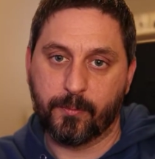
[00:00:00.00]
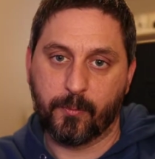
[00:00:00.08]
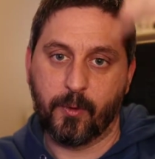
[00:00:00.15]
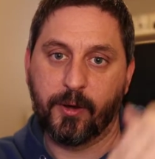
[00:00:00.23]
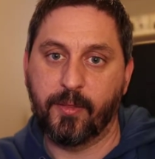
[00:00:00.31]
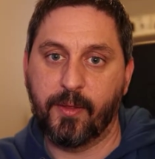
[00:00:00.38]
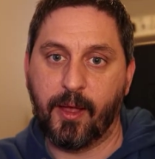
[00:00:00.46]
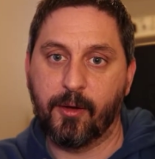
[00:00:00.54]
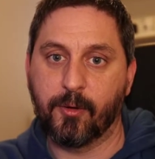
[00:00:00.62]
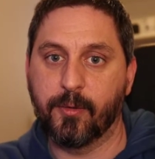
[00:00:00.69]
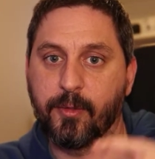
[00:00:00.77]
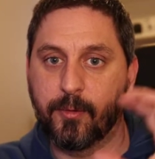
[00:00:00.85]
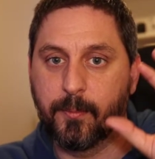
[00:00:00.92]
running the
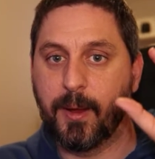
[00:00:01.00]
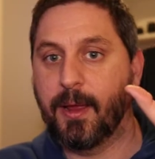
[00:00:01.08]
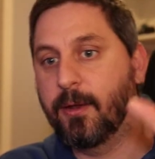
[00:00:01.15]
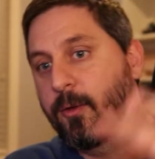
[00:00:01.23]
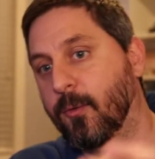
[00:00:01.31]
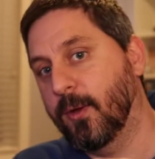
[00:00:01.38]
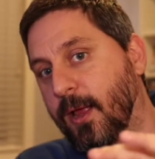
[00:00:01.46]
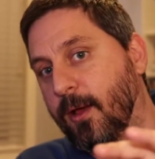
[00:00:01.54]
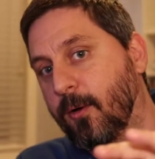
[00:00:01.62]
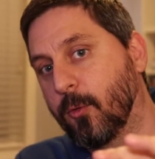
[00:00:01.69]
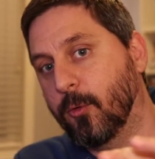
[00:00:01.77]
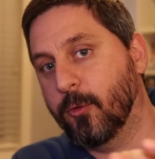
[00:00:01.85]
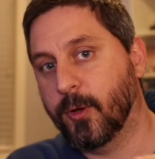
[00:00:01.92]
algorithm and knowing how
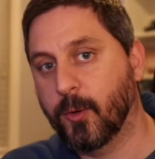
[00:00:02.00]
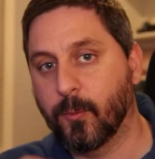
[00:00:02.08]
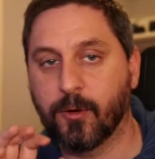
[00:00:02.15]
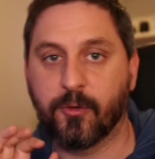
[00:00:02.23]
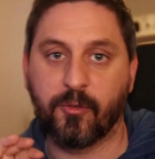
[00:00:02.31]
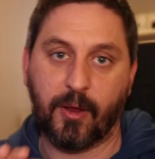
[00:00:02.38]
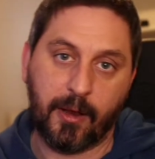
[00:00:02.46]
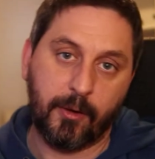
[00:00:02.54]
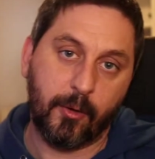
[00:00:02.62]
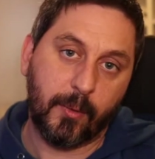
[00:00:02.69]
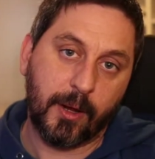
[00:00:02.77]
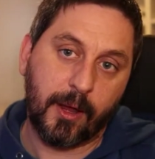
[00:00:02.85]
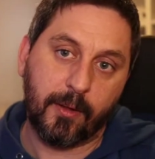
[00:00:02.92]
ordering works and
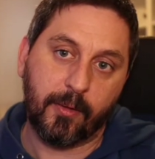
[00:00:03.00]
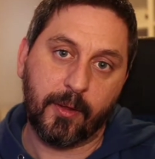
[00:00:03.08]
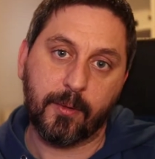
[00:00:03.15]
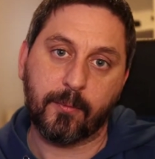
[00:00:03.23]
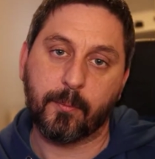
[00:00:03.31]
knowing how like